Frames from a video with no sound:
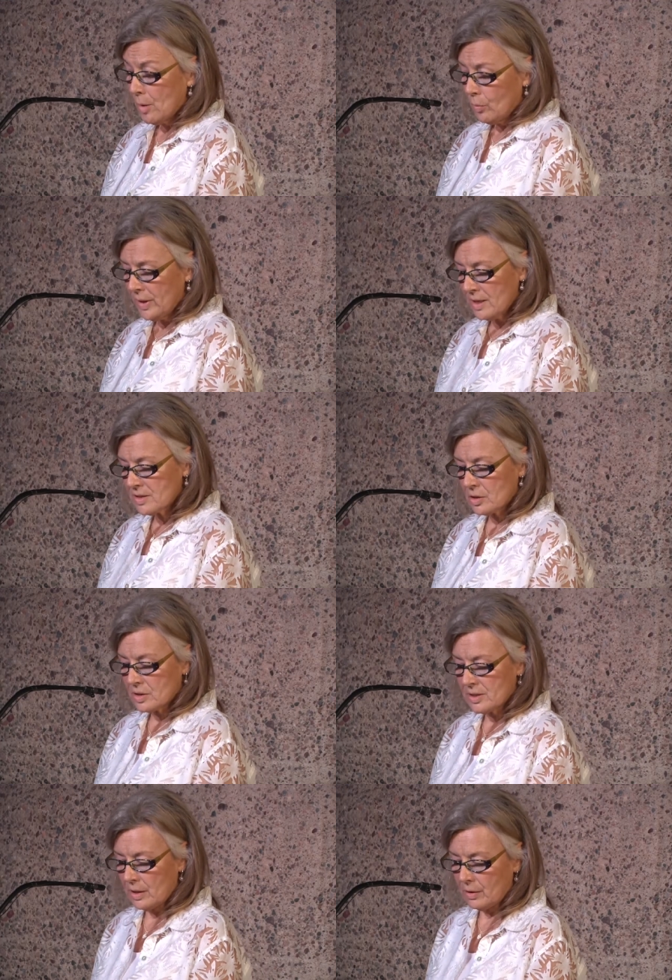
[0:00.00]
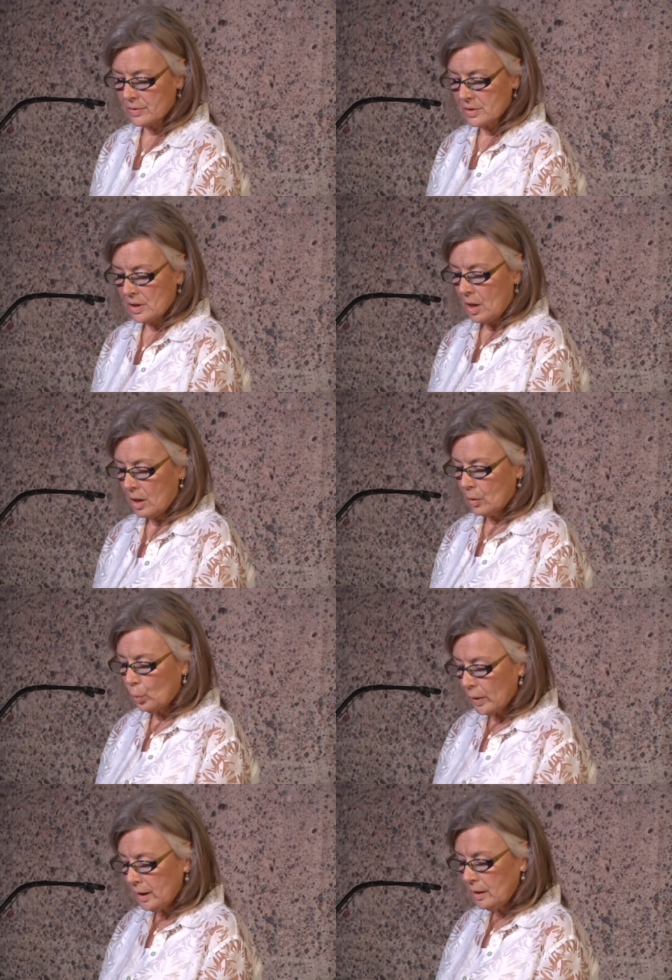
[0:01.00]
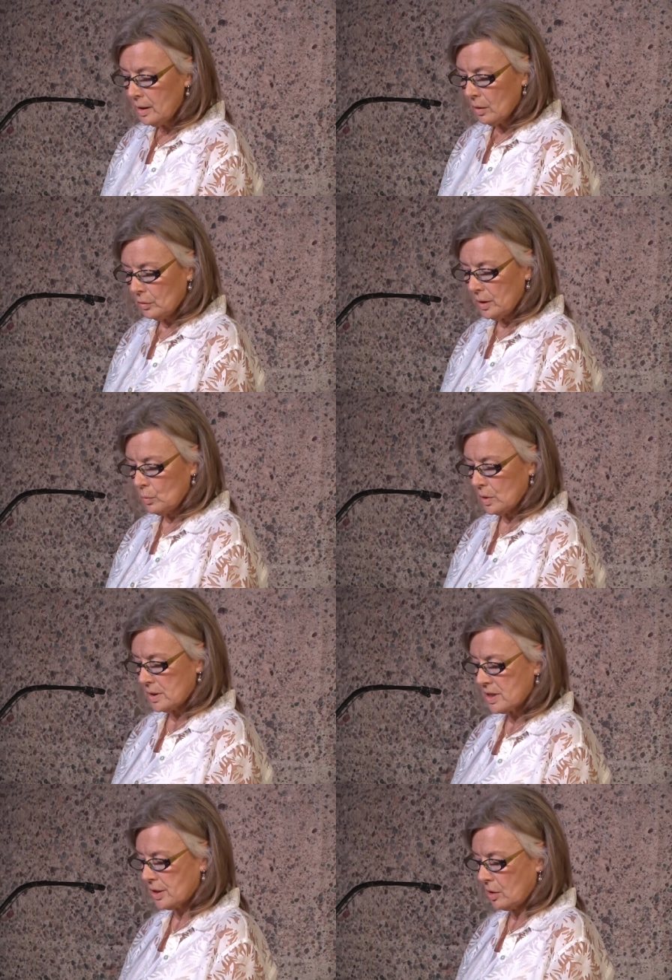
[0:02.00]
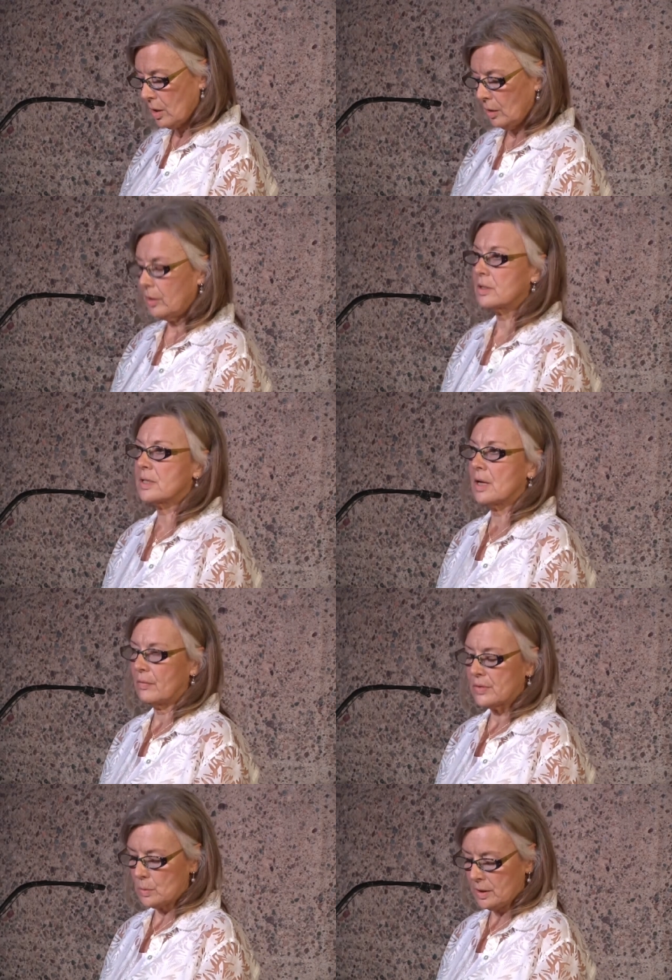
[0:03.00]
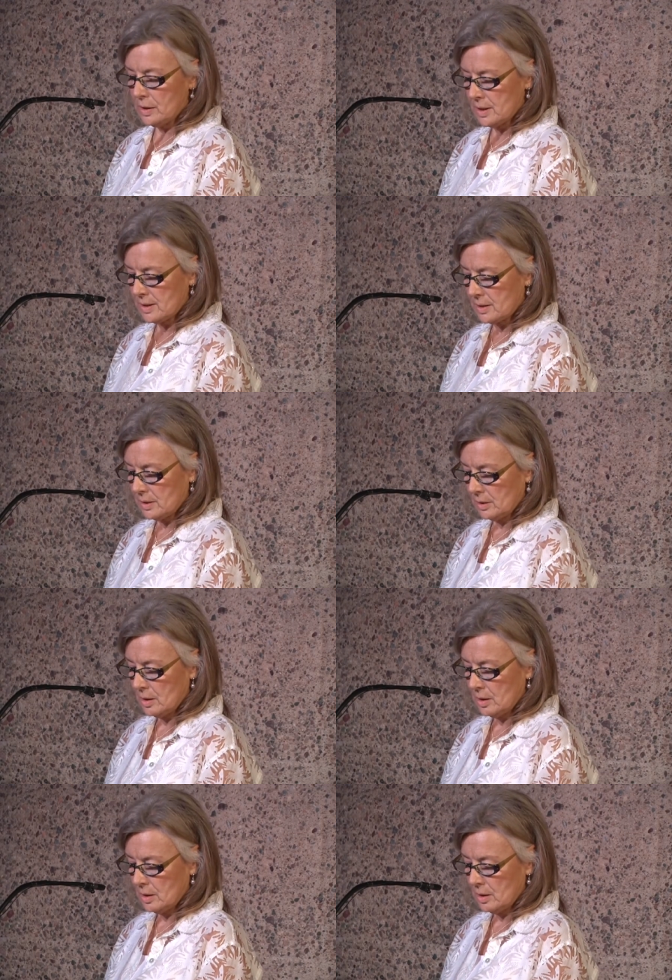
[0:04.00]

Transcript: We asked ourselves, are we the only ones to call ourselves witness?